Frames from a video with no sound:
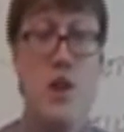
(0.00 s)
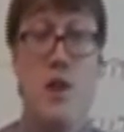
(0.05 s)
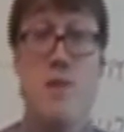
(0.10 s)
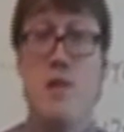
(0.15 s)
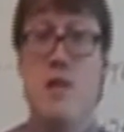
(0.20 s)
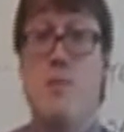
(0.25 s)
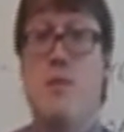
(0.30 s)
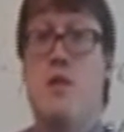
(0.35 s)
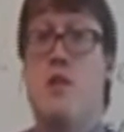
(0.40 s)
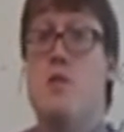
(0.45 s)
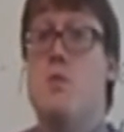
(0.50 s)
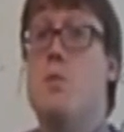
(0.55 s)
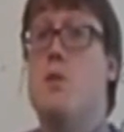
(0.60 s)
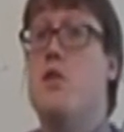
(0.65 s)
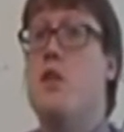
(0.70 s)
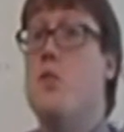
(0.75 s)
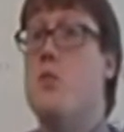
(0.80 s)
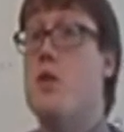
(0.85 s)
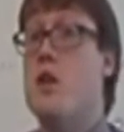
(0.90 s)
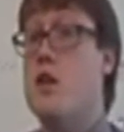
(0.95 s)
as much as
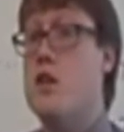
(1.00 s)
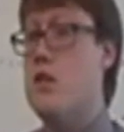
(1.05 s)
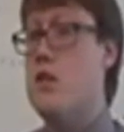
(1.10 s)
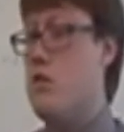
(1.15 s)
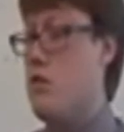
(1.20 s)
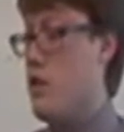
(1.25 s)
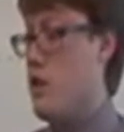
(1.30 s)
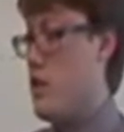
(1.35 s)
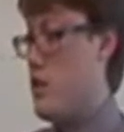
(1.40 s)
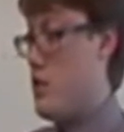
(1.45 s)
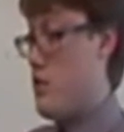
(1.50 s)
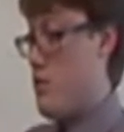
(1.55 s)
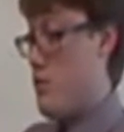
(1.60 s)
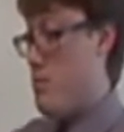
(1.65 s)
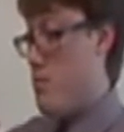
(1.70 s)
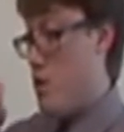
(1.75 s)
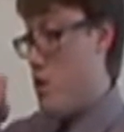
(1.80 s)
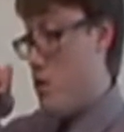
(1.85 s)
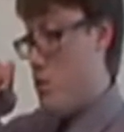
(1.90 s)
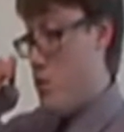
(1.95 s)
William wanted good relations with
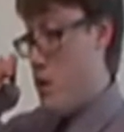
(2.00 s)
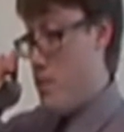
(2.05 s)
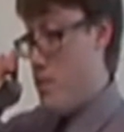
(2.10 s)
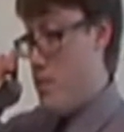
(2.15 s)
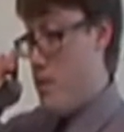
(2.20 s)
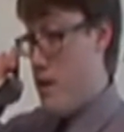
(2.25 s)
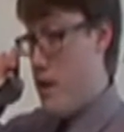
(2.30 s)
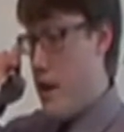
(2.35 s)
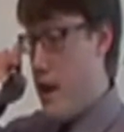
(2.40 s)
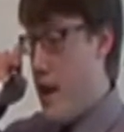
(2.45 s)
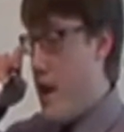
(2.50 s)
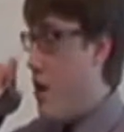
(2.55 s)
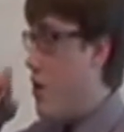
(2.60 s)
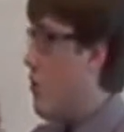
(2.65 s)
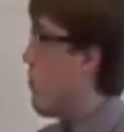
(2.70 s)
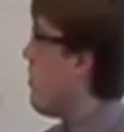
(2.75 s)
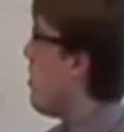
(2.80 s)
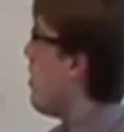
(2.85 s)
Baldwin. But now,